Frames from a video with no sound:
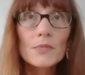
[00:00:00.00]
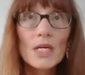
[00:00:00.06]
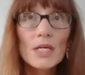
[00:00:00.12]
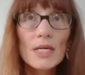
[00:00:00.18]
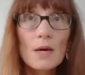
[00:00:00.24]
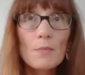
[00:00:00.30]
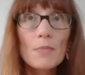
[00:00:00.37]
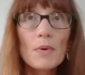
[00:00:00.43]

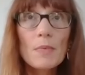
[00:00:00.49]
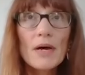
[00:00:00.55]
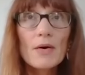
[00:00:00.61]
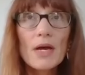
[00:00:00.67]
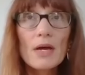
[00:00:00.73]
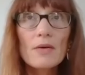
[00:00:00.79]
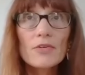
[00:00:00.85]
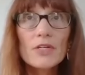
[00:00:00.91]
yep
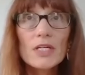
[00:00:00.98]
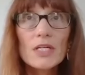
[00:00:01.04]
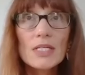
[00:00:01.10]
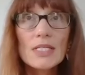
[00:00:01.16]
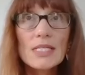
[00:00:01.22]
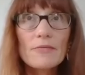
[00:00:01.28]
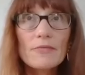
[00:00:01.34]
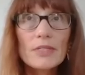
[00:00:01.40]
about every
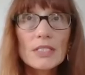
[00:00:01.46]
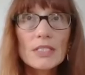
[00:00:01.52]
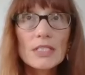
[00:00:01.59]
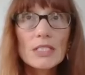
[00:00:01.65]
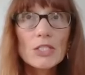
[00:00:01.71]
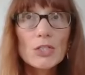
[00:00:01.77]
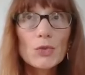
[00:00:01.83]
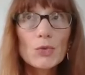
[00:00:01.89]

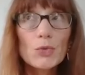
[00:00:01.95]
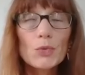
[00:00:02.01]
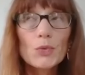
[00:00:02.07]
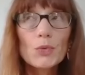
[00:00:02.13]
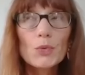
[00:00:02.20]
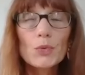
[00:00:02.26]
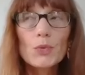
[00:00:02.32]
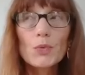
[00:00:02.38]

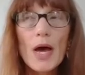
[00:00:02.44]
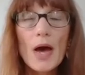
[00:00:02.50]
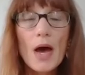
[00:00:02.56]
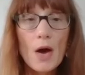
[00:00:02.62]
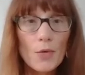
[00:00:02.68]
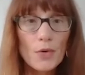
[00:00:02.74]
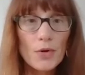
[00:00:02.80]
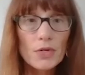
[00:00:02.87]
72
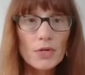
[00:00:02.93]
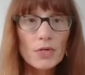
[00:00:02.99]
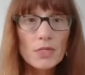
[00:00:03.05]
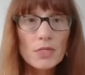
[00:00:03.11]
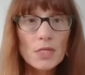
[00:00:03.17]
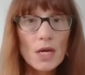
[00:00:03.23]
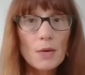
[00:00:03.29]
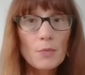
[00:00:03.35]

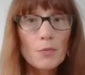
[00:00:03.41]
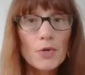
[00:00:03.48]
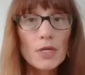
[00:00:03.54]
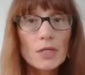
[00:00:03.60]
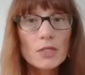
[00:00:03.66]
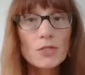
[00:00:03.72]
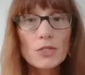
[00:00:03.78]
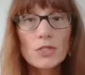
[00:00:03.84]
hours i'm
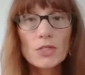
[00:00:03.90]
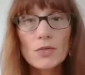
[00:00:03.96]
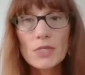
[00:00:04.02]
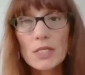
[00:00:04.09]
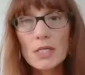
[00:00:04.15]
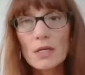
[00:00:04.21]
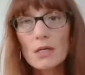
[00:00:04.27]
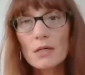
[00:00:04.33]

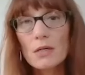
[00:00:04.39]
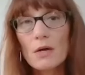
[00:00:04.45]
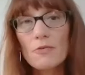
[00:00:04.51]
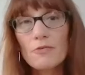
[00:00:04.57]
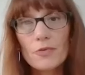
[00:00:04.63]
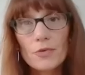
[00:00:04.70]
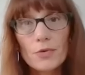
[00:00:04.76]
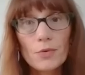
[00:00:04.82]
reintroducing a
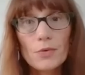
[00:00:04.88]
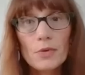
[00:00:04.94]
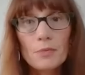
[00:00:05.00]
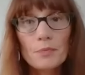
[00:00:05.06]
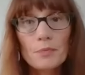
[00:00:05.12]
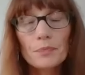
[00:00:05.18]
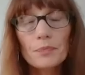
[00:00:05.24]
food